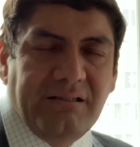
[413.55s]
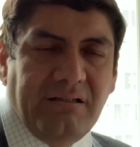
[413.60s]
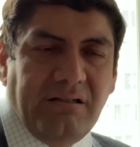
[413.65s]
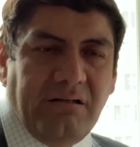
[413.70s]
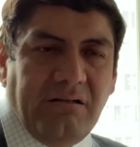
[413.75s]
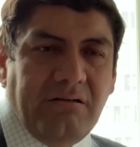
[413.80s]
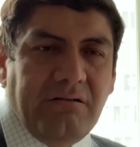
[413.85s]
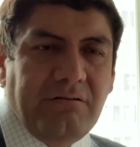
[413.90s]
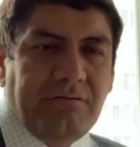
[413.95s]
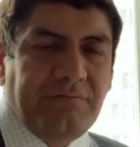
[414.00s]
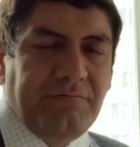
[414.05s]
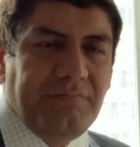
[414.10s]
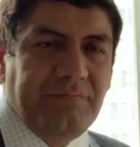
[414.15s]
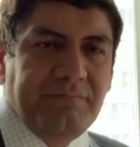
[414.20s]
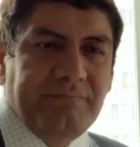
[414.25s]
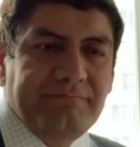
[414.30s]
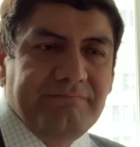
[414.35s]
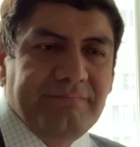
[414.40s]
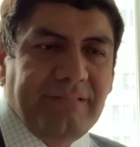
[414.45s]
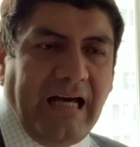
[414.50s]
of
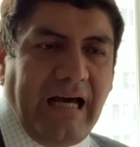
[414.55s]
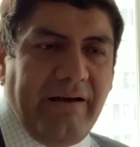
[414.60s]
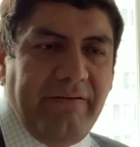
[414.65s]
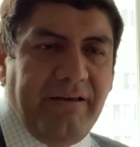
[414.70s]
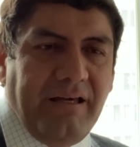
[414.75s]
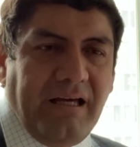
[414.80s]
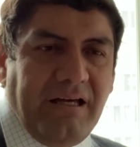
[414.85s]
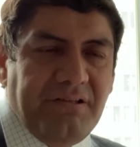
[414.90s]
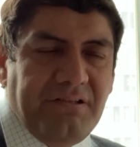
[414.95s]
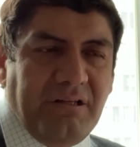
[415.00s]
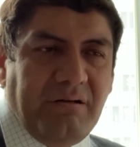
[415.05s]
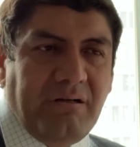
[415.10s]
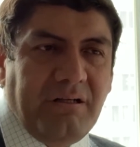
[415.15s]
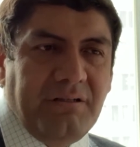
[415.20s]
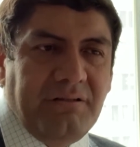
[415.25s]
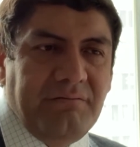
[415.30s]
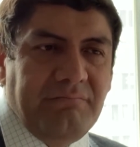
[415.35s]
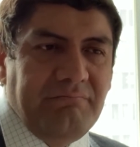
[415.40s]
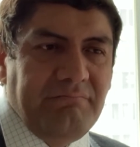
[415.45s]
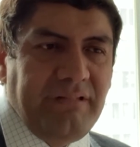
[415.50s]
having as
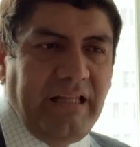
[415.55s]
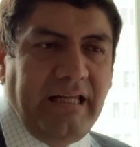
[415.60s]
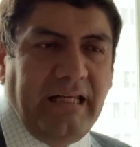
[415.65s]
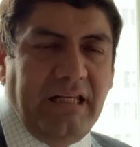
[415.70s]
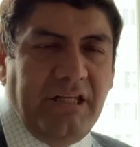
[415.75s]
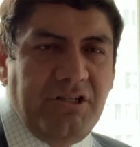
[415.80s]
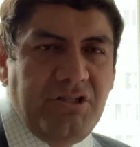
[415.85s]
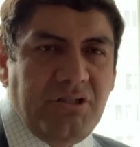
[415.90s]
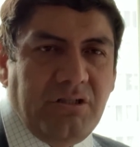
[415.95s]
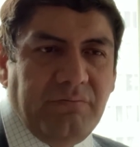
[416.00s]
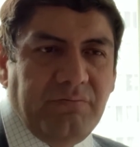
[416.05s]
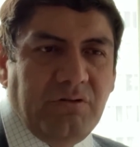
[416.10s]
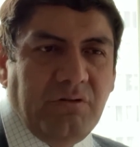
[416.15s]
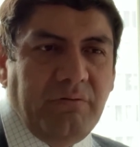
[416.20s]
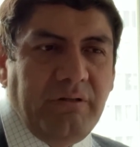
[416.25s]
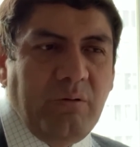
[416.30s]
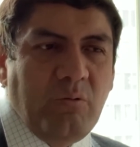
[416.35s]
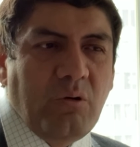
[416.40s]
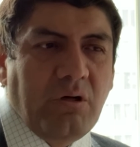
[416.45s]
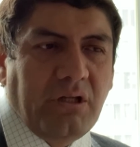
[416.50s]
our daily job to
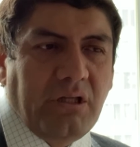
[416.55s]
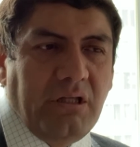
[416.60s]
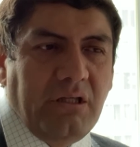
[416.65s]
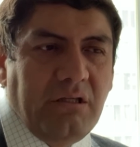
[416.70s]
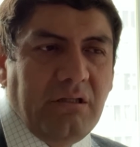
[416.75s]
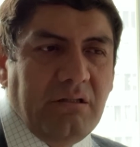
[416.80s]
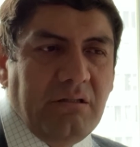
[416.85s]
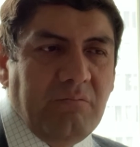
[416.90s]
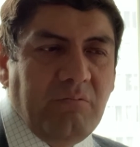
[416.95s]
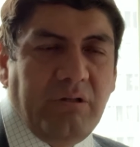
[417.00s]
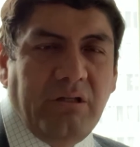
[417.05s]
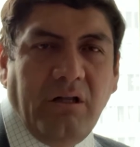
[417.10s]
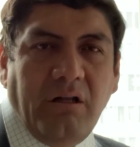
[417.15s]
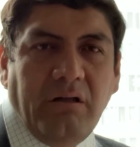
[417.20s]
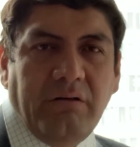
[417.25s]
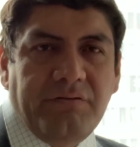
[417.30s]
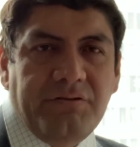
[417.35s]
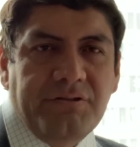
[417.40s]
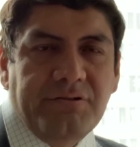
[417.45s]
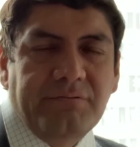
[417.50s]
be working with
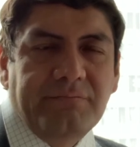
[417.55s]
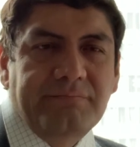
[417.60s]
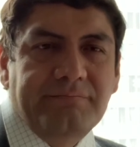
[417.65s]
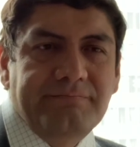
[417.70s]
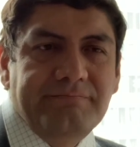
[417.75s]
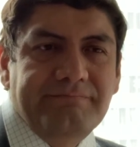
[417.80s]
all of you.